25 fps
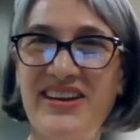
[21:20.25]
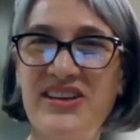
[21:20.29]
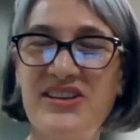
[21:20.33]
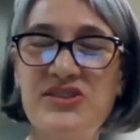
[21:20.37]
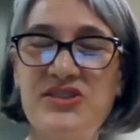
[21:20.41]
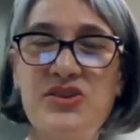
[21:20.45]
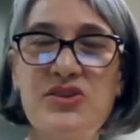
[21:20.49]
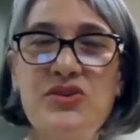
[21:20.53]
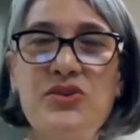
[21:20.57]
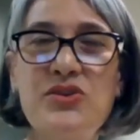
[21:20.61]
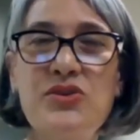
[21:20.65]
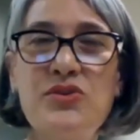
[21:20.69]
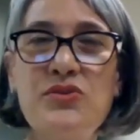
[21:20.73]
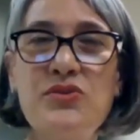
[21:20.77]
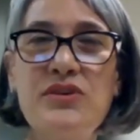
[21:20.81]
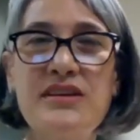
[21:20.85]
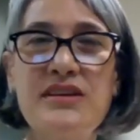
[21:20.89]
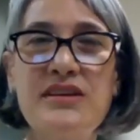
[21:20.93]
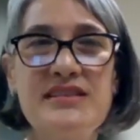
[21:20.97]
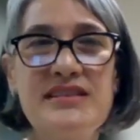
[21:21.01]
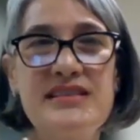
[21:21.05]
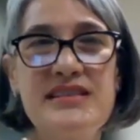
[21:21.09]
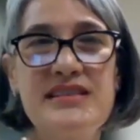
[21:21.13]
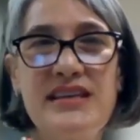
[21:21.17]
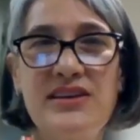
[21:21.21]
So you
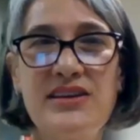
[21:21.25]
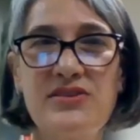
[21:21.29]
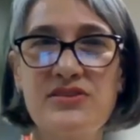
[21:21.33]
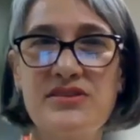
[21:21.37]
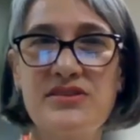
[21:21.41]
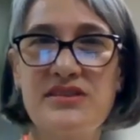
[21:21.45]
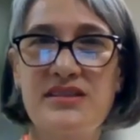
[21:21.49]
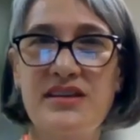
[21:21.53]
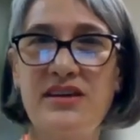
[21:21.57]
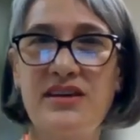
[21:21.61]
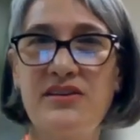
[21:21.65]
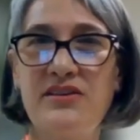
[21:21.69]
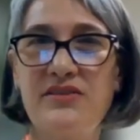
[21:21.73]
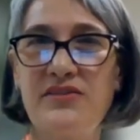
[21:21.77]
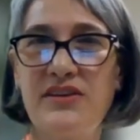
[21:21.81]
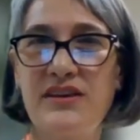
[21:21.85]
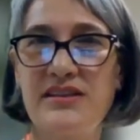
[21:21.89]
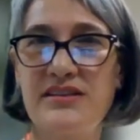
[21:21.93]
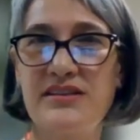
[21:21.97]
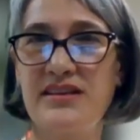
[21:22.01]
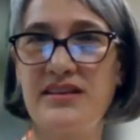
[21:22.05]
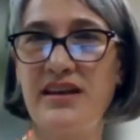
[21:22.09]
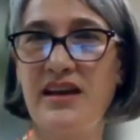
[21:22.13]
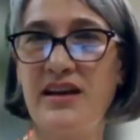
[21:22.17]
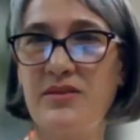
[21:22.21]
can see yourself
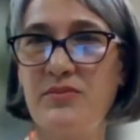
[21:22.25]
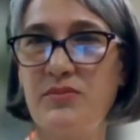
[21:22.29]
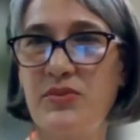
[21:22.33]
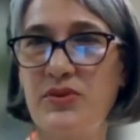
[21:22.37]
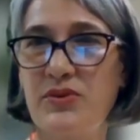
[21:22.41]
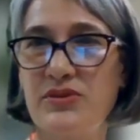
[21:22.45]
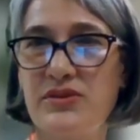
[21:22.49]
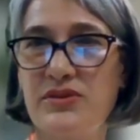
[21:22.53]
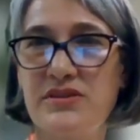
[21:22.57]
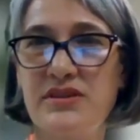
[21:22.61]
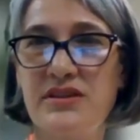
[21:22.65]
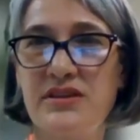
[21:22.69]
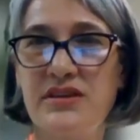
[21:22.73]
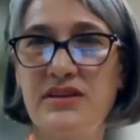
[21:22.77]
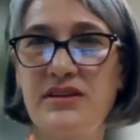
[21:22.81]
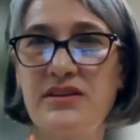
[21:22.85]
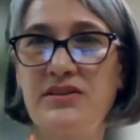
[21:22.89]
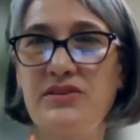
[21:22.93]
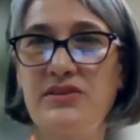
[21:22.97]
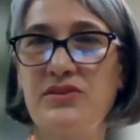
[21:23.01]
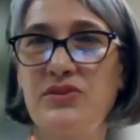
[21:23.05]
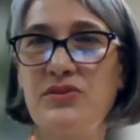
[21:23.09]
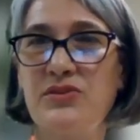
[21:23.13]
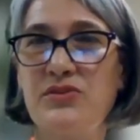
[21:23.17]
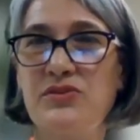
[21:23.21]
as a young person
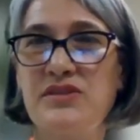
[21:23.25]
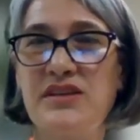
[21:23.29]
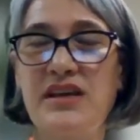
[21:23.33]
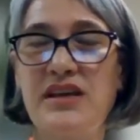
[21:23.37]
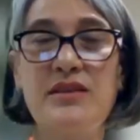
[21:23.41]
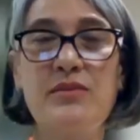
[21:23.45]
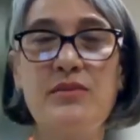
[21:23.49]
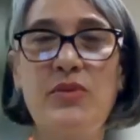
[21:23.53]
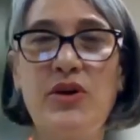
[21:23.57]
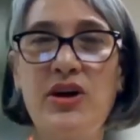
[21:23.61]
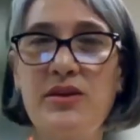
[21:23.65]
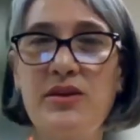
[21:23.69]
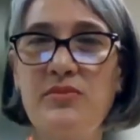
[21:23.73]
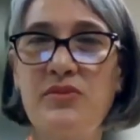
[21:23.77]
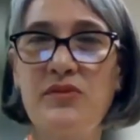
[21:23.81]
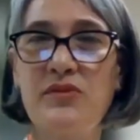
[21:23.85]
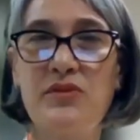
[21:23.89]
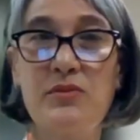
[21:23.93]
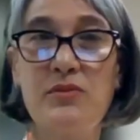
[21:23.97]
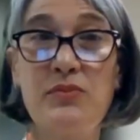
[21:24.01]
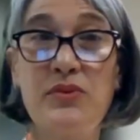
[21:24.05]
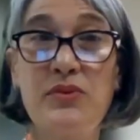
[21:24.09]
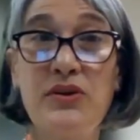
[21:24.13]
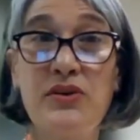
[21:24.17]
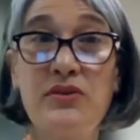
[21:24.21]
who's at the bottom of the
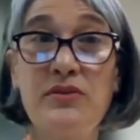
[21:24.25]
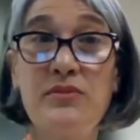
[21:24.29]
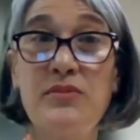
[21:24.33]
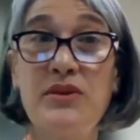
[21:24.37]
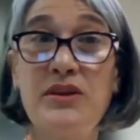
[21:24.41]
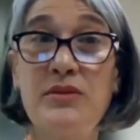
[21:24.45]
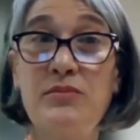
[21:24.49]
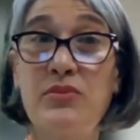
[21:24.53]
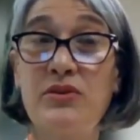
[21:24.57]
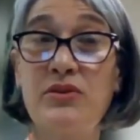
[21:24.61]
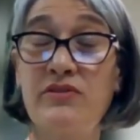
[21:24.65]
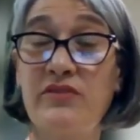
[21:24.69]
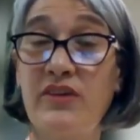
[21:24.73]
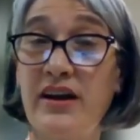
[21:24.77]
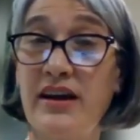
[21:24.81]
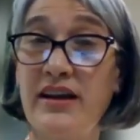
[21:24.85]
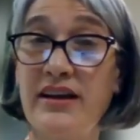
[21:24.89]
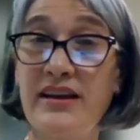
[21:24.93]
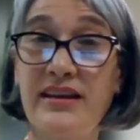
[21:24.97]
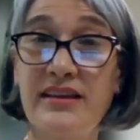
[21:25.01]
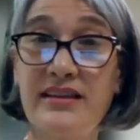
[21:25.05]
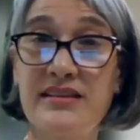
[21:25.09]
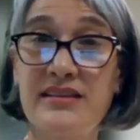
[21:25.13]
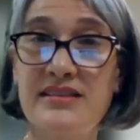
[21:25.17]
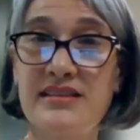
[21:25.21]
pyramid
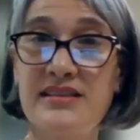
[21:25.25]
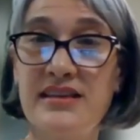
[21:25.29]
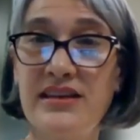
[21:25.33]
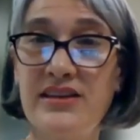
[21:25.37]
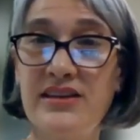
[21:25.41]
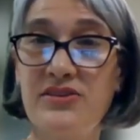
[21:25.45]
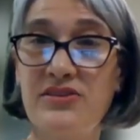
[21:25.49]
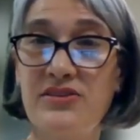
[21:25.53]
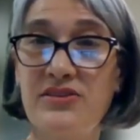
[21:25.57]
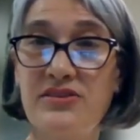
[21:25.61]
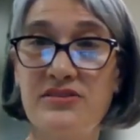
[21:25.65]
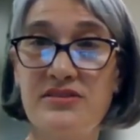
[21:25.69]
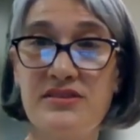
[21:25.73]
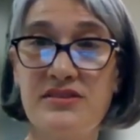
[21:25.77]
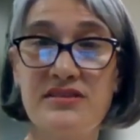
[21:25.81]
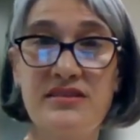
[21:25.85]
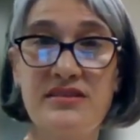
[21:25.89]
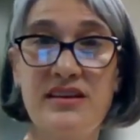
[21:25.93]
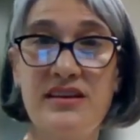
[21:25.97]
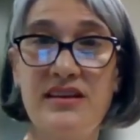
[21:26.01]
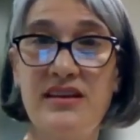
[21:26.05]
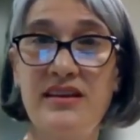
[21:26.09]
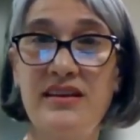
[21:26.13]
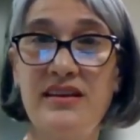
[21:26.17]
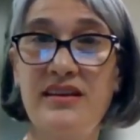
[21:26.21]
providing the seniors
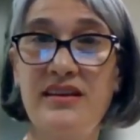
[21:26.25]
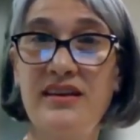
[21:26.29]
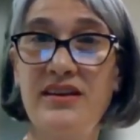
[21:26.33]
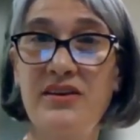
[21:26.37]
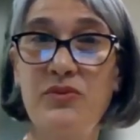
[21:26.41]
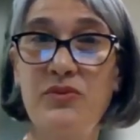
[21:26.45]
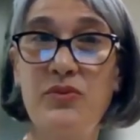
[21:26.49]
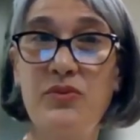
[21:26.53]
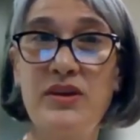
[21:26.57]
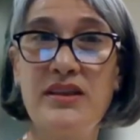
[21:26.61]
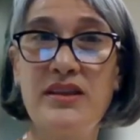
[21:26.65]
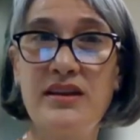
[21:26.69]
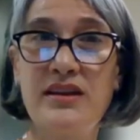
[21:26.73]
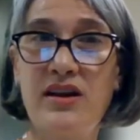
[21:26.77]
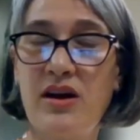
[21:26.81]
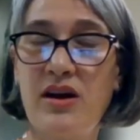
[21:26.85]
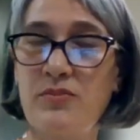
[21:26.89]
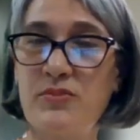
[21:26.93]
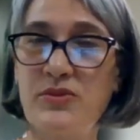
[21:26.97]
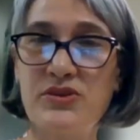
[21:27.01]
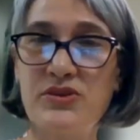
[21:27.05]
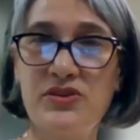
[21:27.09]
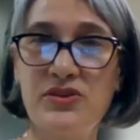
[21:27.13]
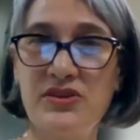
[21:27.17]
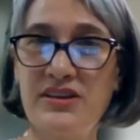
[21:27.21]
with an
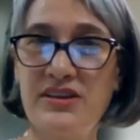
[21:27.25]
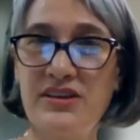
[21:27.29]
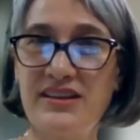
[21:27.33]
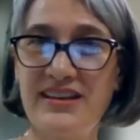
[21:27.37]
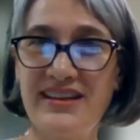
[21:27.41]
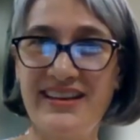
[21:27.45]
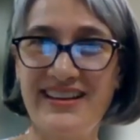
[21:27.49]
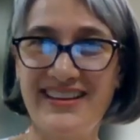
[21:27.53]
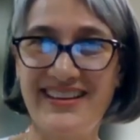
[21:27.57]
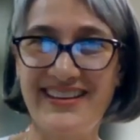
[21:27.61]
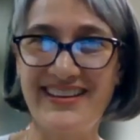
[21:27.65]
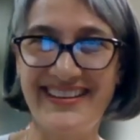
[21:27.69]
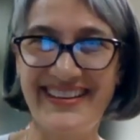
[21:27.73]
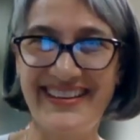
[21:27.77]
opportunity